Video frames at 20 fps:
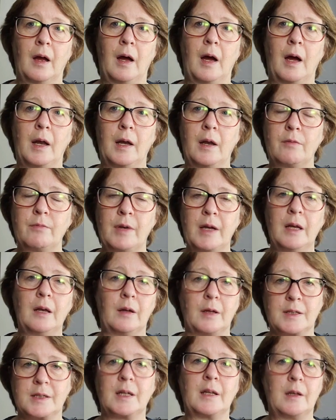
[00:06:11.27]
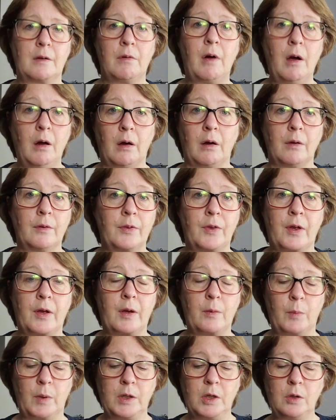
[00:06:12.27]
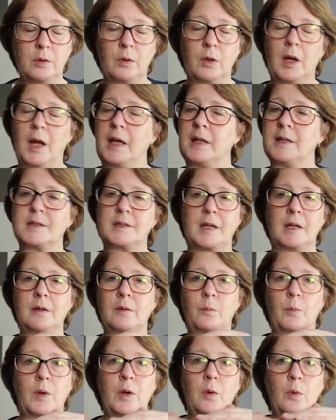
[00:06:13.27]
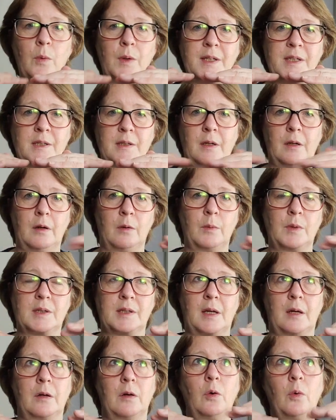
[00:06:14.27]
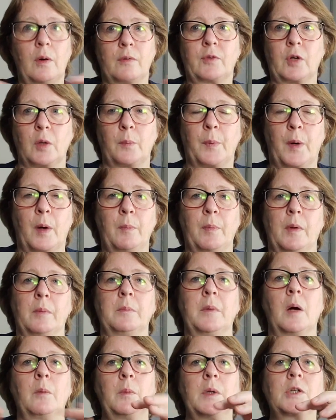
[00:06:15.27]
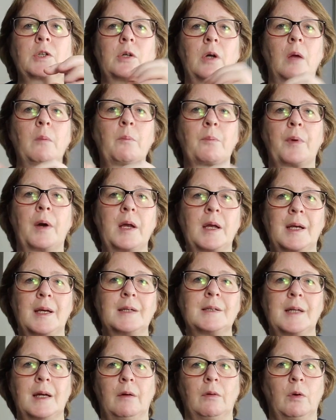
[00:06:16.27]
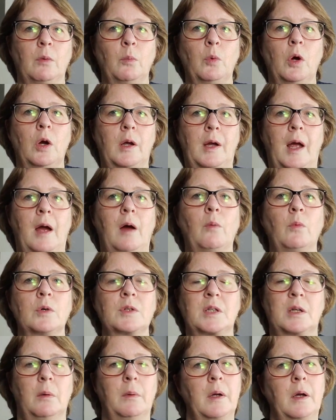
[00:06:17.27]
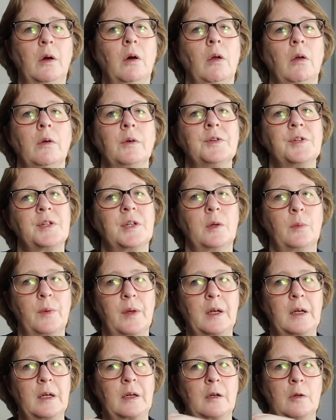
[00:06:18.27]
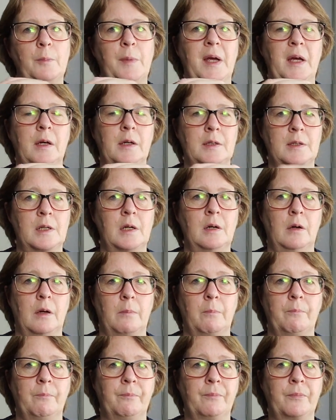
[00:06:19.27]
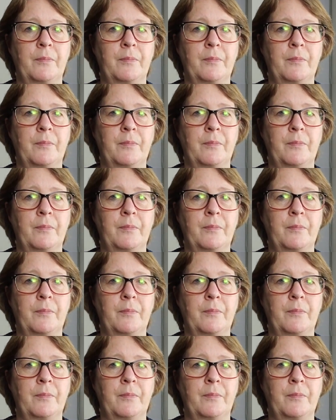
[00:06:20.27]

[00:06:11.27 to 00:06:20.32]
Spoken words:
And I realised that there are. That we always start with saying, oh, I've got a problem, and we try and break it down and work out what's going on to deal with a little bit at a time.